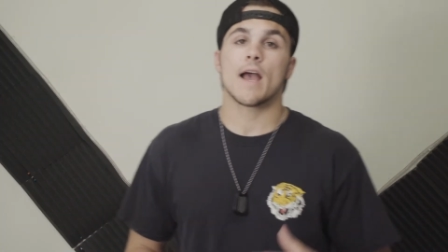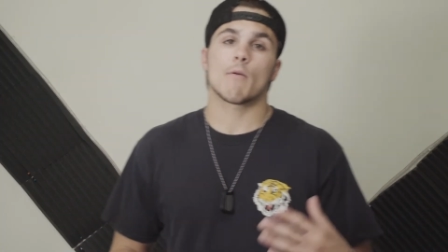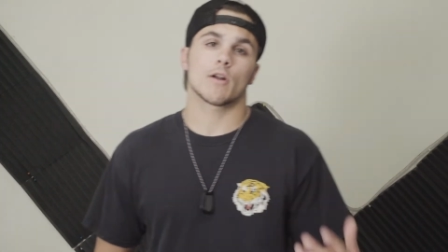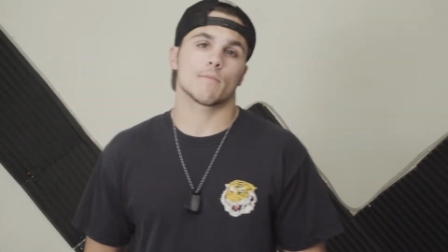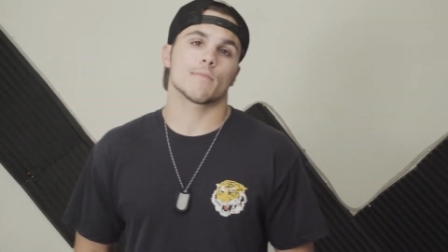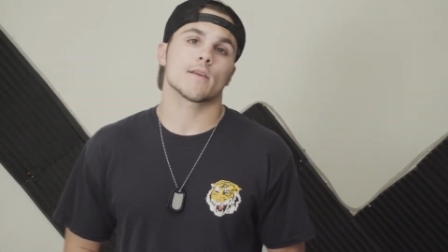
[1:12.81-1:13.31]

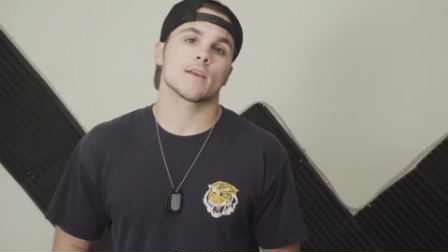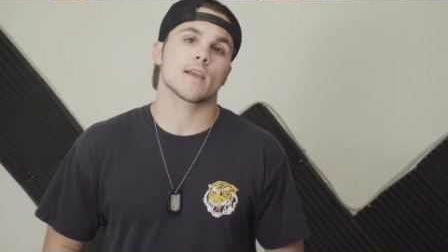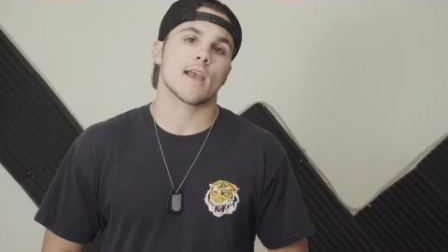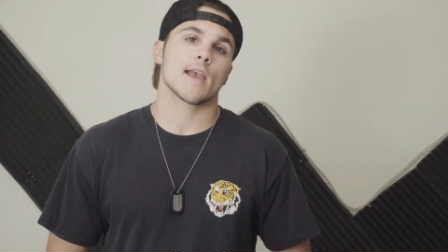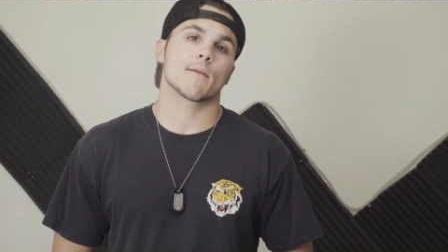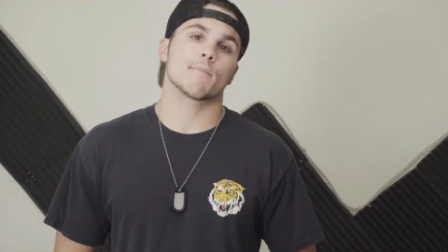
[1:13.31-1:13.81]
I want to
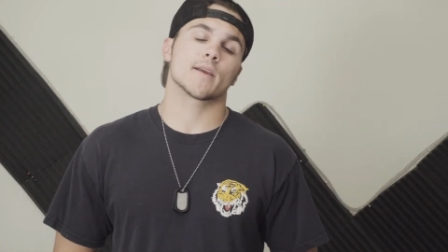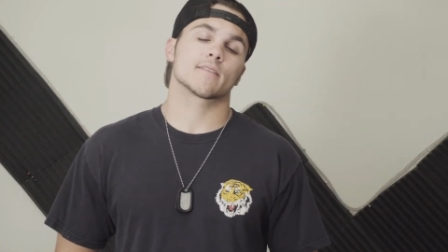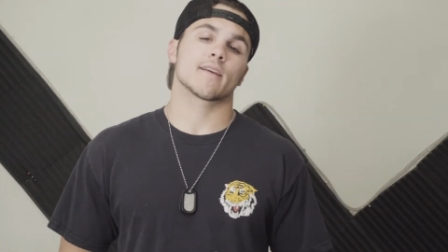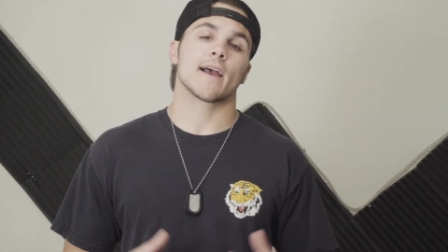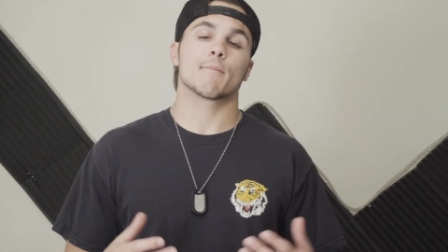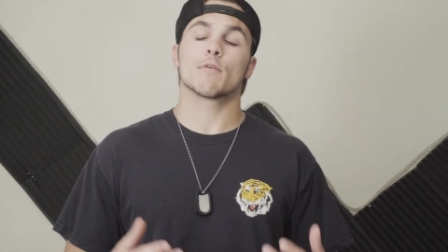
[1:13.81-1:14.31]
be a big
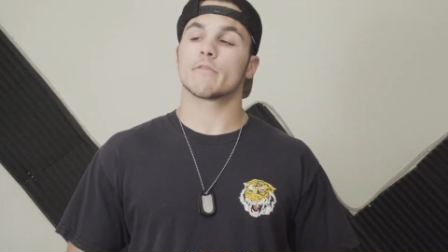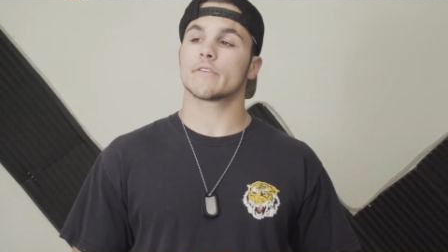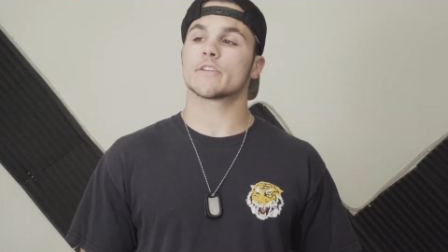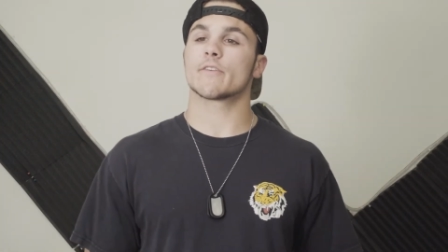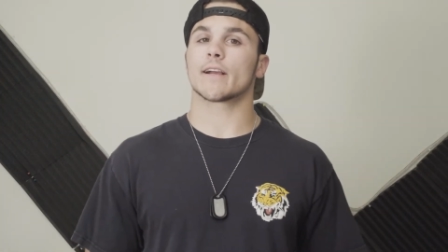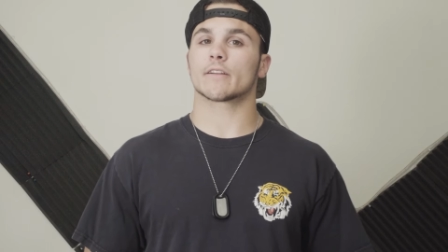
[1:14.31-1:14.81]
time
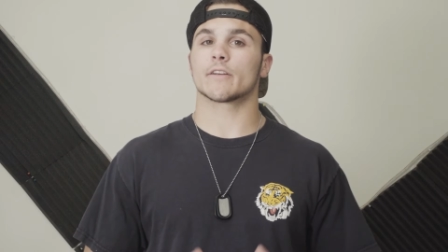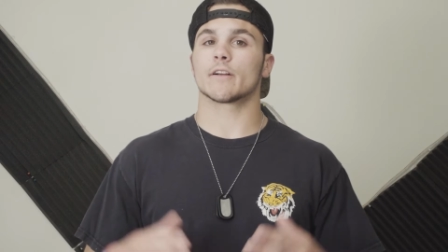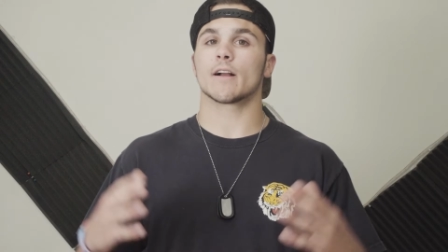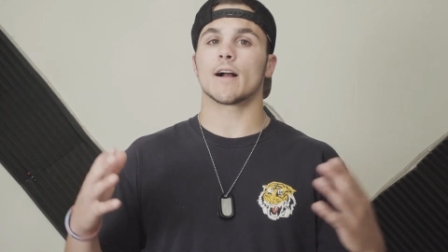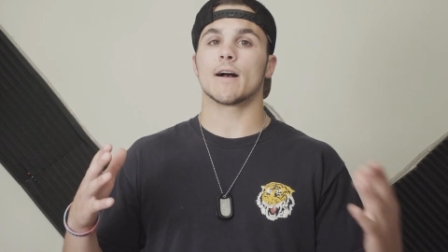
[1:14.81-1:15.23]
movie director,